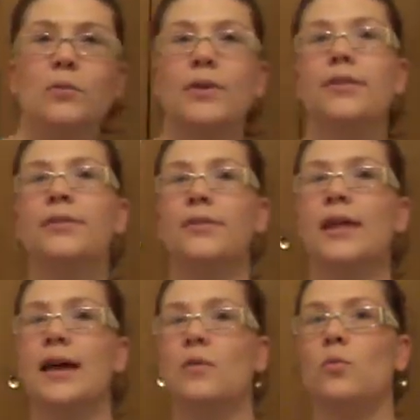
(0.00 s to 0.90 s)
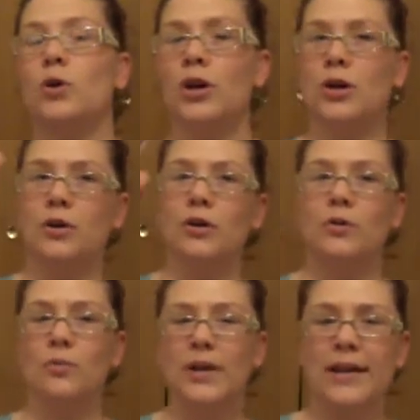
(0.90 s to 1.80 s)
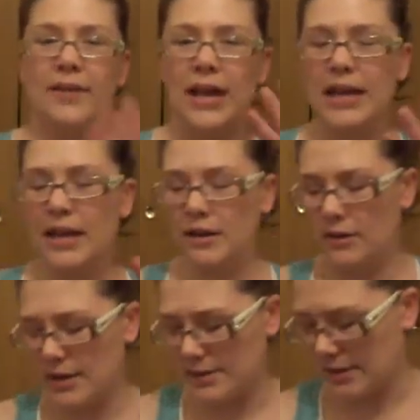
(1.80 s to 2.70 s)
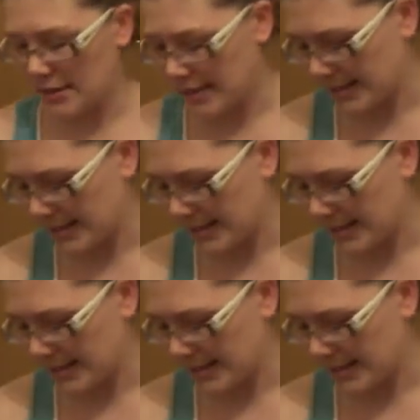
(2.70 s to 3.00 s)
with at work, or when I have a headache or anything like